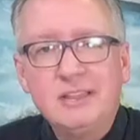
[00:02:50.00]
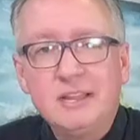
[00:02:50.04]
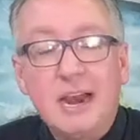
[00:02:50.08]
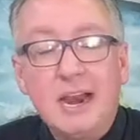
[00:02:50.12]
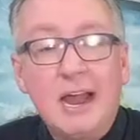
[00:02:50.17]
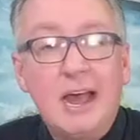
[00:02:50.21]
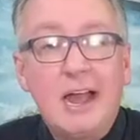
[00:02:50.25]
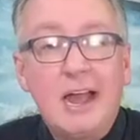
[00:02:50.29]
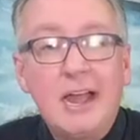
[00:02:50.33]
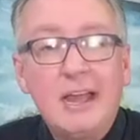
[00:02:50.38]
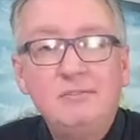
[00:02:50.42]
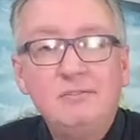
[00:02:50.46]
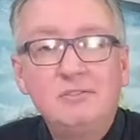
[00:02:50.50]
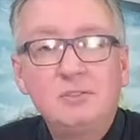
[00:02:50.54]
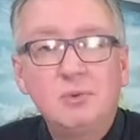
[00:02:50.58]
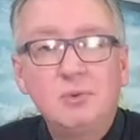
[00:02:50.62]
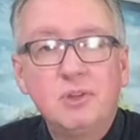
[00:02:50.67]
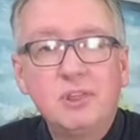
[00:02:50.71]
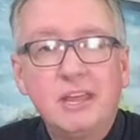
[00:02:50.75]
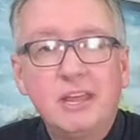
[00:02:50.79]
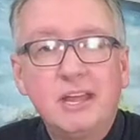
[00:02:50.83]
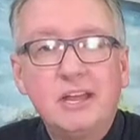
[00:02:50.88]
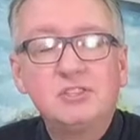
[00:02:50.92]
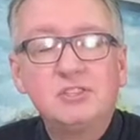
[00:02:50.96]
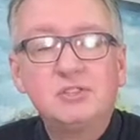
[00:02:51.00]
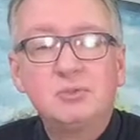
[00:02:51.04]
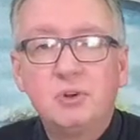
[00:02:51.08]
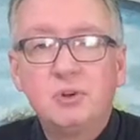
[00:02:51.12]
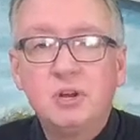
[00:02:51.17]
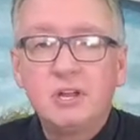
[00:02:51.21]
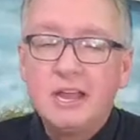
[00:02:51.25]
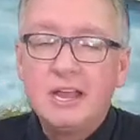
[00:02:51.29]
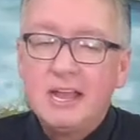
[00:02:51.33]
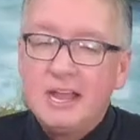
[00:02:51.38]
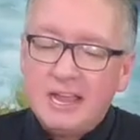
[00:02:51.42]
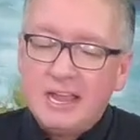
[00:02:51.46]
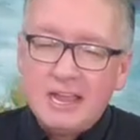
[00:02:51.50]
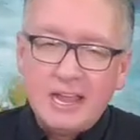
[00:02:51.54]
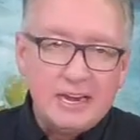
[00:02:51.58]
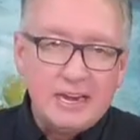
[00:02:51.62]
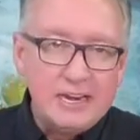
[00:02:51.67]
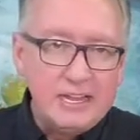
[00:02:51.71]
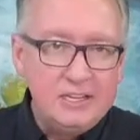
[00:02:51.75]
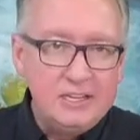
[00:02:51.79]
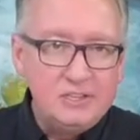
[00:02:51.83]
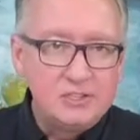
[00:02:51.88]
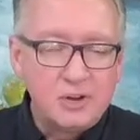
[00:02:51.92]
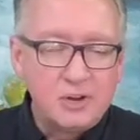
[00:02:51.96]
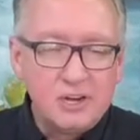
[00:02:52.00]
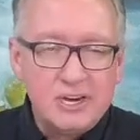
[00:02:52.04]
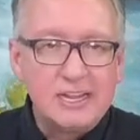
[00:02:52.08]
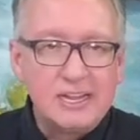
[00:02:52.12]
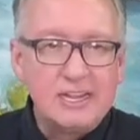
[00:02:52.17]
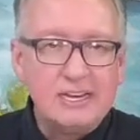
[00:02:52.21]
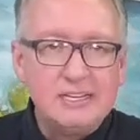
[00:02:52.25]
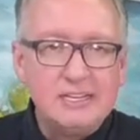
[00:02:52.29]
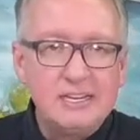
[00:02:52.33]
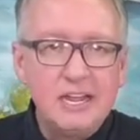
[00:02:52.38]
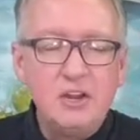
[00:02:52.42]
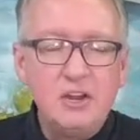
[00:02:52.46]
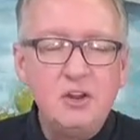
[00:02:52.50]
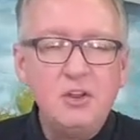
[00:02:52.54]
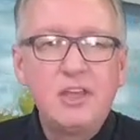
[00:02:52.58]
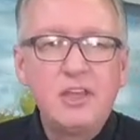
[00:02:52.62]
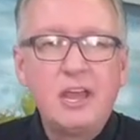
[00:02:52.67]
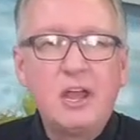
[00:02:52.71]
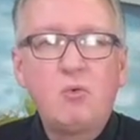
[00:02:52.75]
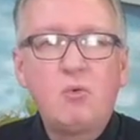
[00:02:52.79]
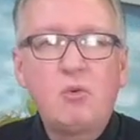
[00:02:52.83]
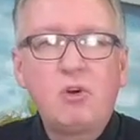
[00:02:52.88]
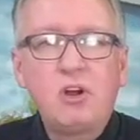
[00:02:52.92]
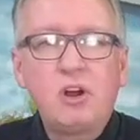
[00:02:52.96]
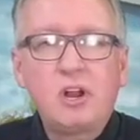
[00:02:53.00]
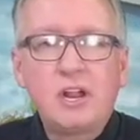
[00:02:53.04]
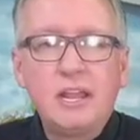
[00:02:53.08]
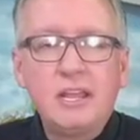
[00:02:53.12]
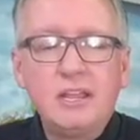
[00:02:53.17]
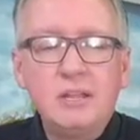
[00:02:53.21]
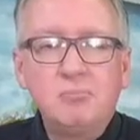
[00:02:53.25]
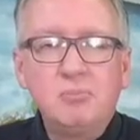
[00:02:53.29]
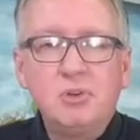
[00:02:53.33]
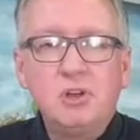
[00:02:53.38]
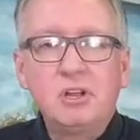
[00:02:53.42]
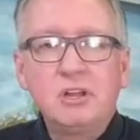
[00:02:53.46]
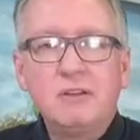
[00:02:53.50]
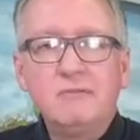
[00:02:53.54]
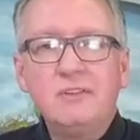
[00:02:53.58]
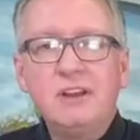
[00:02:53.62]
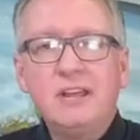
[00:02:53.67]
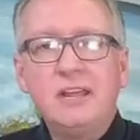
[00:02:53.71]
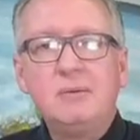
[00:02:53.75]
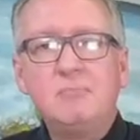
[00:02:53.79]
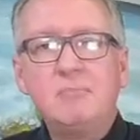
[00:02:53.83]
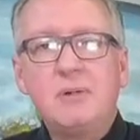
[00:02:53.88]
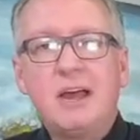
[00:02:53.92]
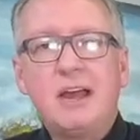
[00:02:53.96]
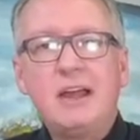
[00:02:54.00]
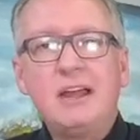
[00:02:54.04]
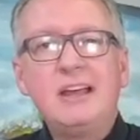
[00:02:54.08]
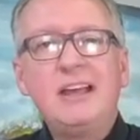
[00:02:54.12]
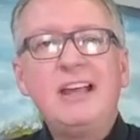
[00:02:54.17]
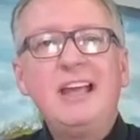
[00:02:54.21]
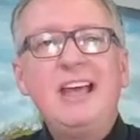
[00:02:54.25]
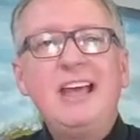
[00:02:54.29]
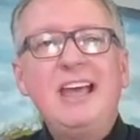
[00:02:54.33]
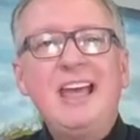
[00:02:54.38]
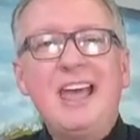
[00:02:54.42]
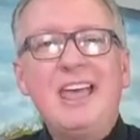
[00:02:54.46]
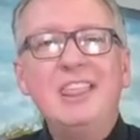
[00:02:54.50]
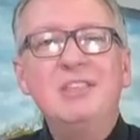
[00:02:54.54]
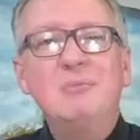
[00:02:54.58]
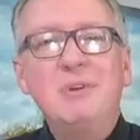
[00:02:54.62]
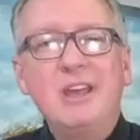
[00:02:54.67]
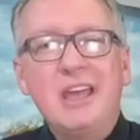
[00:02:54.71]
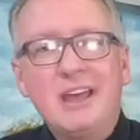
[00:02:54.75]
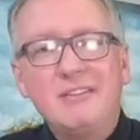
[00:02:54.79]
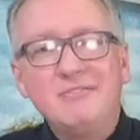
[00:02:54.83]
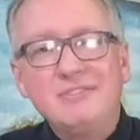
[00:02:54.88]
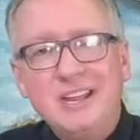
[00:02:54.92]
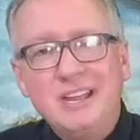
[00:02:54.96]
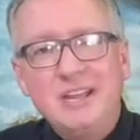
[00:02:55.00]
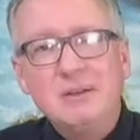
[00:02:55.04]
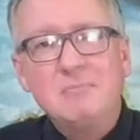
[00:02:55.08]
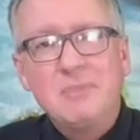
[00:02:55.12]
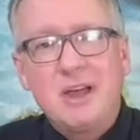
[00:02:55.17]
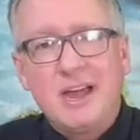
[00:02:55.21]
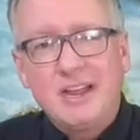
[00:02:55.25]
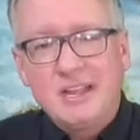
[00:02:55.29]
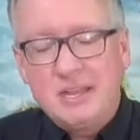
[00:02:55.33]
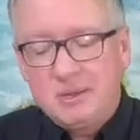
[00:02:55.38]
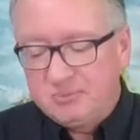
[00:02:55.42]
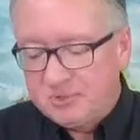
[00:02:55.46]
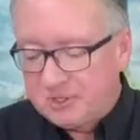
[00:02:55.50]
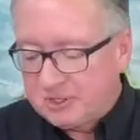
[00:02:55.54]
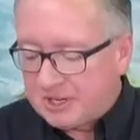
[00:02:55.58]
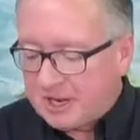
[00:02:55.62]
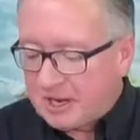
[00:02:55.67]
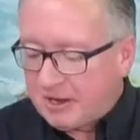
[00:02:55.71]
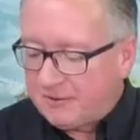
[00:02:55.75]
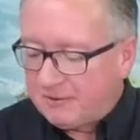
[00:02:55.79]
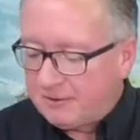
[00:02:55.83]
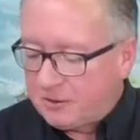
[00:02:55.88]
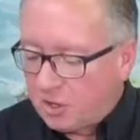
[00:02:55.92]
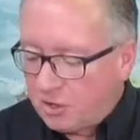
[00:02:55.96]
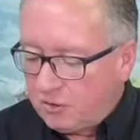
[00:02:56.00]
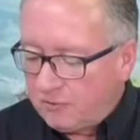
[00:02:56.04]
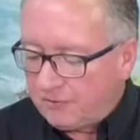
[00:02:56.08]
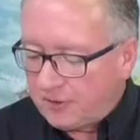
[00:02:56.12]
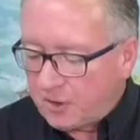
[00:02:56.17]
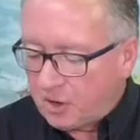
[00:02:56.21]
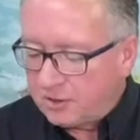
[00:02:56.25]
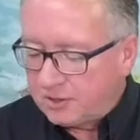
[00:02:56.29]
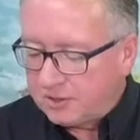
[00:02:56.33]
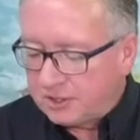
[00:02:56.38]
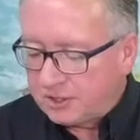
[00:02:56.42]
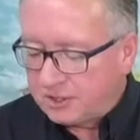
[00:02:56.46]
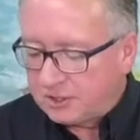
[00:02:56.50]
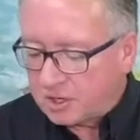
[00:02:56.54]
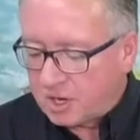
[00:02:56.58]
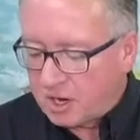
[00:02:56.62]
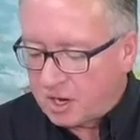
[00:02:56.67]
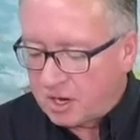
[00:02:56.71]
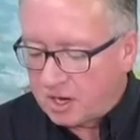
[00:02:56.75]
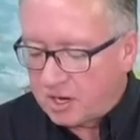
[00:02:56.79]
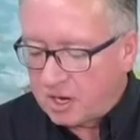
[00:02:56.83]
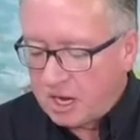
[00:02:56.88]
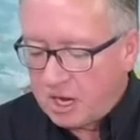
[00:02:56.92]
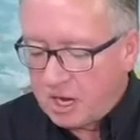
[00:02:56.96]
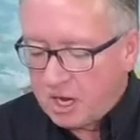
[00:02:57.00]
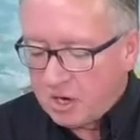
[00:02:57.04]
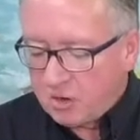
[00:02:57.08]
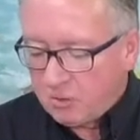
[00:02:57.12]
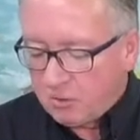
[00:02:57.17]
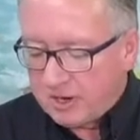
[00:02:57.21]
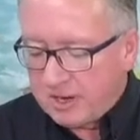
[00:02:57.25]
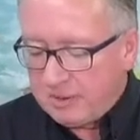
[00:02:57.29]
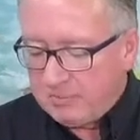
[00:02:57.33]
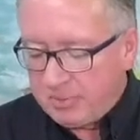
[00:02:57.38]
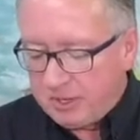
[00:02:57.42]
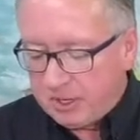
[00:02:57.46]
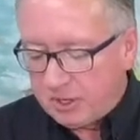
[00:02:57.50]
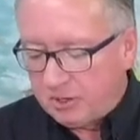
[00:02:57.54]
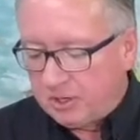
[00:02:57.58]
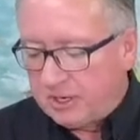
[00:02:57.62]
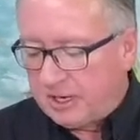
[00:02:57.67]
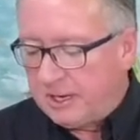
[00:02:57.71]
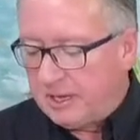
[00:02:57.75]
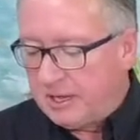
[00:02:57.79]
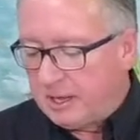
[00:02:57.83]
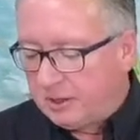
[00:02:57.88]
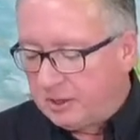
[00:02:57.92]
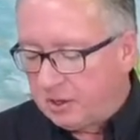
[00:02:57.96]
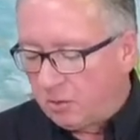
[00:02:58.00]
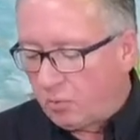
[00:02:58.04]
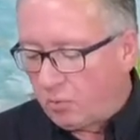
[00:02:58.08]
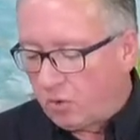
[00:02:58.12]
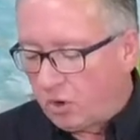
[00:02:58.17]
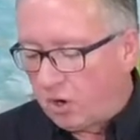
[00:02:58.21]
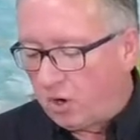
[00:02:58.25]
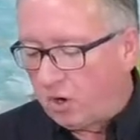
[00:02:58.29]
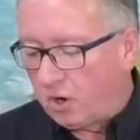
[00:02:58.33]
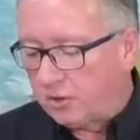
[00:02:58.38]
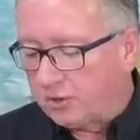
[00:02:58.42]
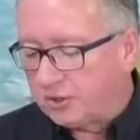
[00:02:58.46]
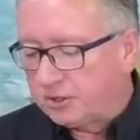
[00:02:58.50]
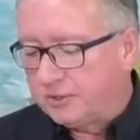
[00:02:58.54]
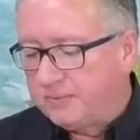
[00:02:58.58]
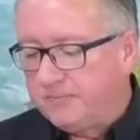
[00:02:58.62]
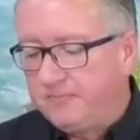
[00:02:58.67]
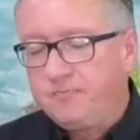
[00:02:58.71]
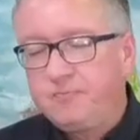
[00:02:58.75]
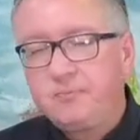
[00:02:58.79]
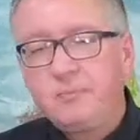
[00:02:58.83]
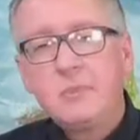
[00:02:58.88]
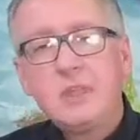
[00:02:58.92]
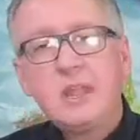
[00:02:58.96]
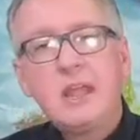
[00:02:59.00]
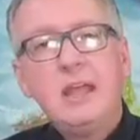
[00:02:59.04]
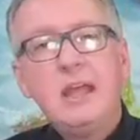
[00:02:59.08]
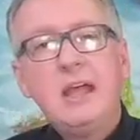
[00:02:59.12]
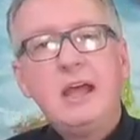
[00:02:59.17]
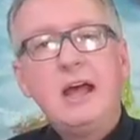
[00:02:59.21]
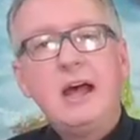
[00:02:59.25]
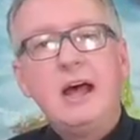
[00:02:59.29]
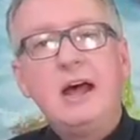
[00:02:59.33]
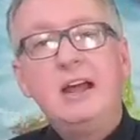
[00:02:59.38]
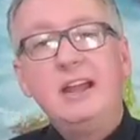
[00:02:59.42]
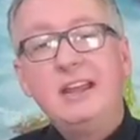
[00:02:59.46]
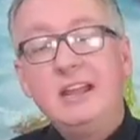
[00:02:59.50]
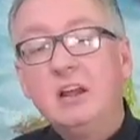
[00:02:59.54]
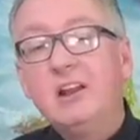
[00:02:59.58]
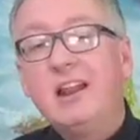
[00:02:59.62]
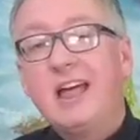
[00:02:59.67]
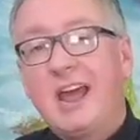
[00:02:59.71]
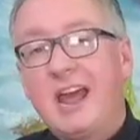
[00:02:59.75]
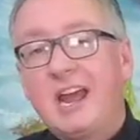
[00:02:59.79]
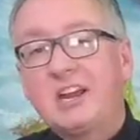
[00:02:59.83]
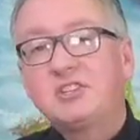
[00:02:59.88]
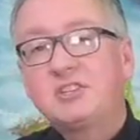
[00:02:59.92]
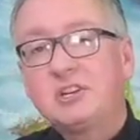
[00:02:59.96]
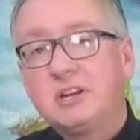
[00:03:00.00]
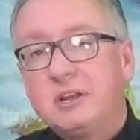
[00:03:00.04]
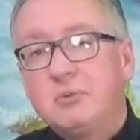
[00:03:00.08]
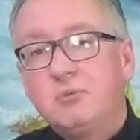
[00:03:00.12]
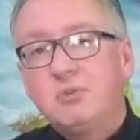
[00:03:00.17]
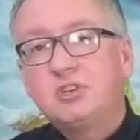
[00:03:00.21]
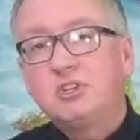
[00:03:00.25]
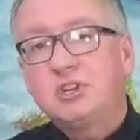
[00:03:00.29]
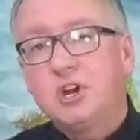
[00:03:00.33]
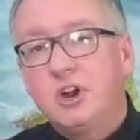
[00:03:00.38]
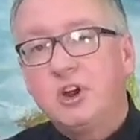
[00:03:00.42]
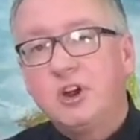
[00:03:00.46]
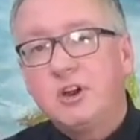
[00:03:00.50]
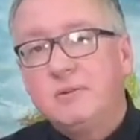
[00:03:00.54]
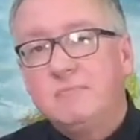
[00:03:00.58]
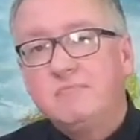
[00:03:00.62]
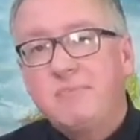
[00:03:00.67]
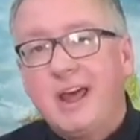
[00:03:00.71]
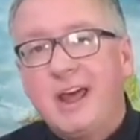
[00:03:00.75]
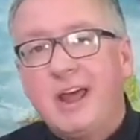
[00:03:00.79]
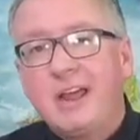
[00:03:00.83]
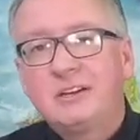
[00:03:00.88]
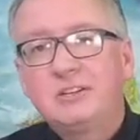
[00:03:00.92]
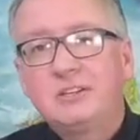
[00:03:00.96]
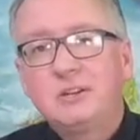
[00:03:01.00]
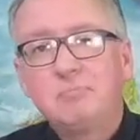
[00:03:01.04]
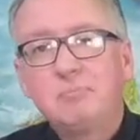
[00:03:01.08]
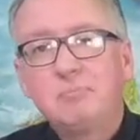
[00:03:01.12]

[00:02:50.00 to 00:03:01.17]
the lives with Ezra, and he's going to continue that work in the book of Nehemiah. And then we have Nehemiah himself who focuses on rebuilding the walls. Uh, he'll actually return back to